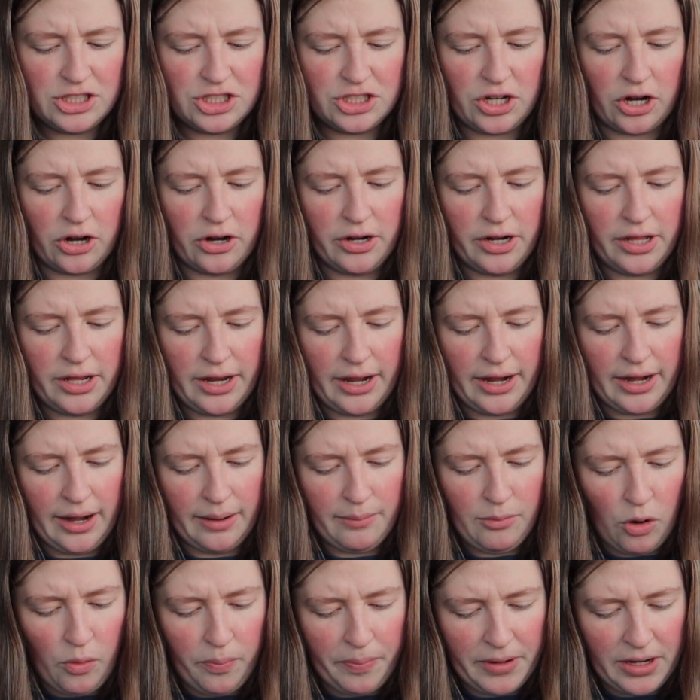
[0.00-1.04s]
Darn it, and
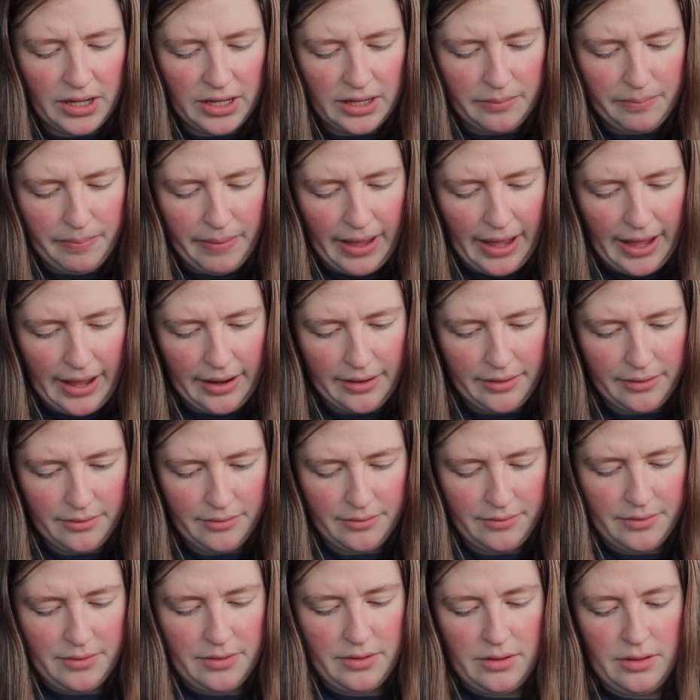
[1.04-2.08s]
I'm opening it bad.
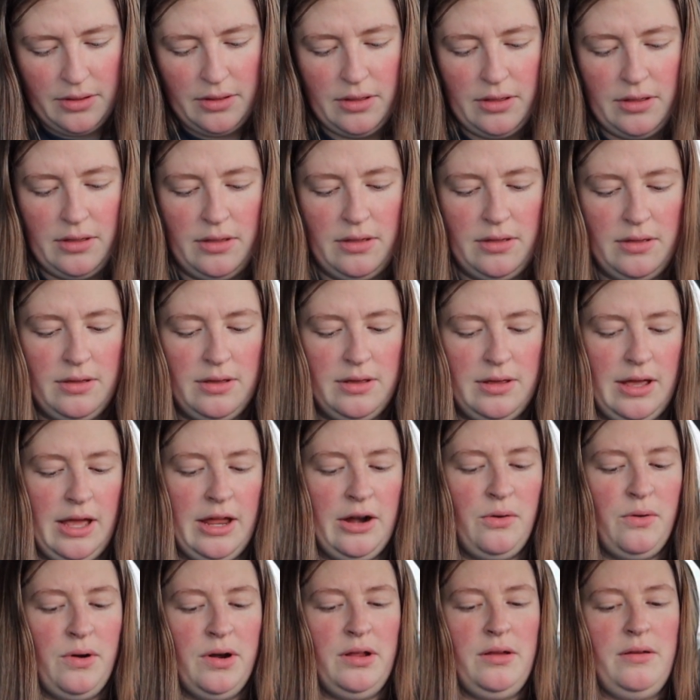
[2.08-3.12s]

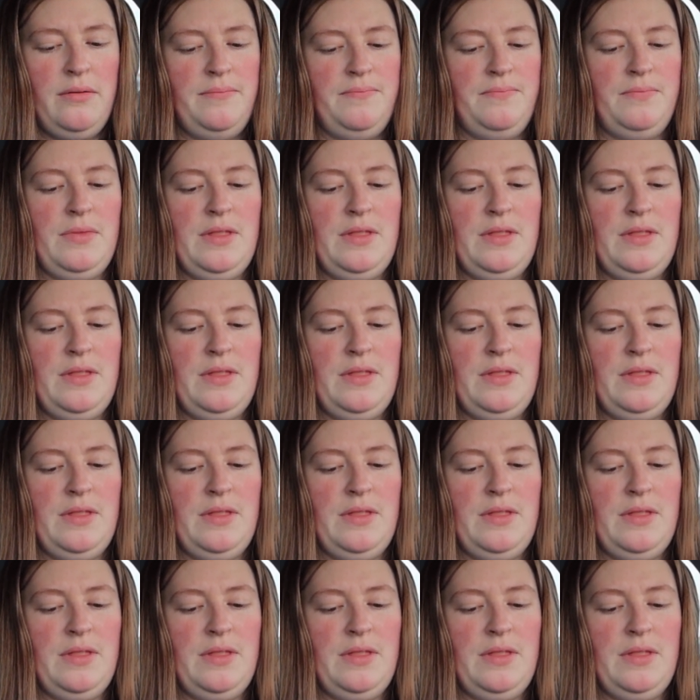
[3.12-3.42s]
I don't wanna,